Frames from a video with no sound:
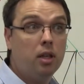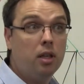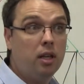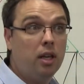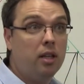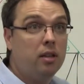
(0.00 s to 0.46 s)

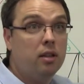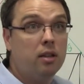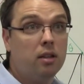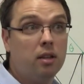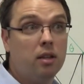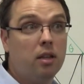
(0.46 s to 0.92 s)
Yeah?
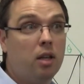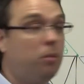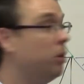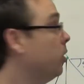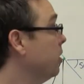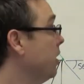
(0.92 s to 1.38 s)

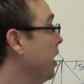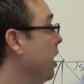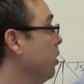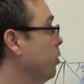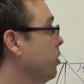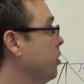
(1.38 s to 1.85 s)
Because the
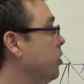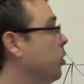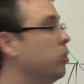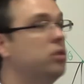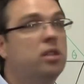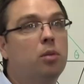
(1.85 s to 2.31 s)
angles are so
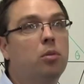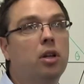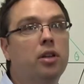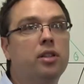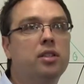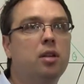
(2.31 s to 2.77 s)

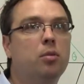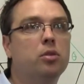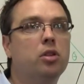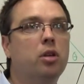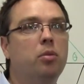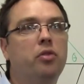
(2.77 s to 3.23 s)
similar, this number is
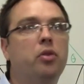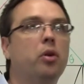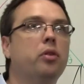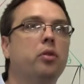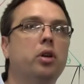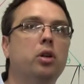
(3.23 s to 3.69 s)
going to be
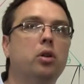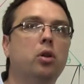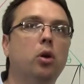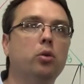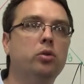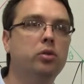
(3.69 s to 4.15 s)
very, very
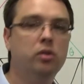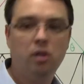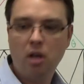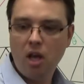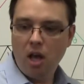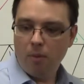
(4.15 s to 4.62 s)
close.
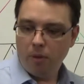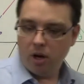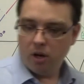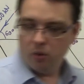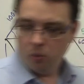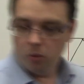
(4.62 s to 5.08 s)

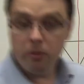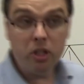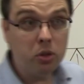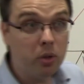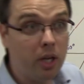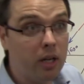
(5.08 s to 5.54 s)
But we'll
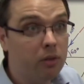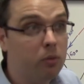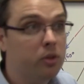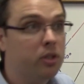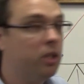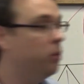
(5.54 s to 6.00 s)
measure it out and
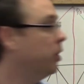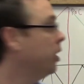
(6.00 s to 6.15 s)
we'll see what